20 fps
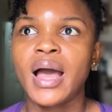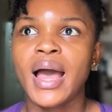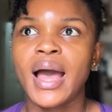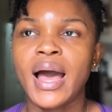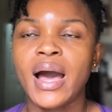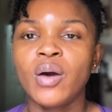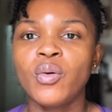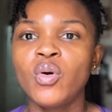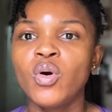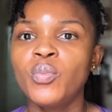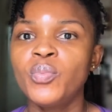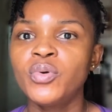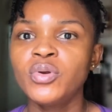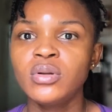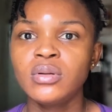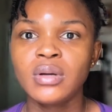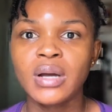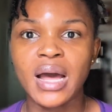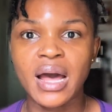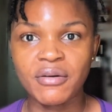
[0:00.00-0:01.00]
I'll
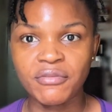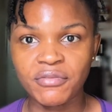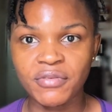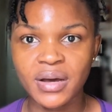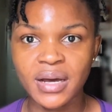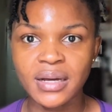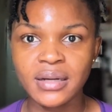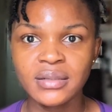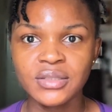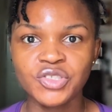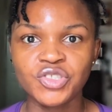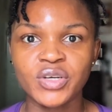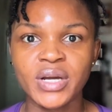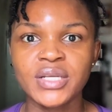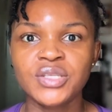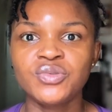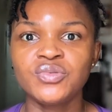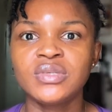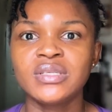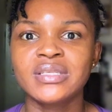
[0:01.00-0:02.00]
open Canva, try
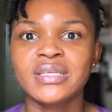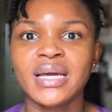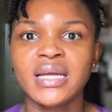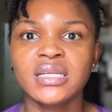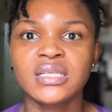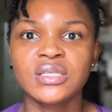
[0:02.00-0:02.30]
to design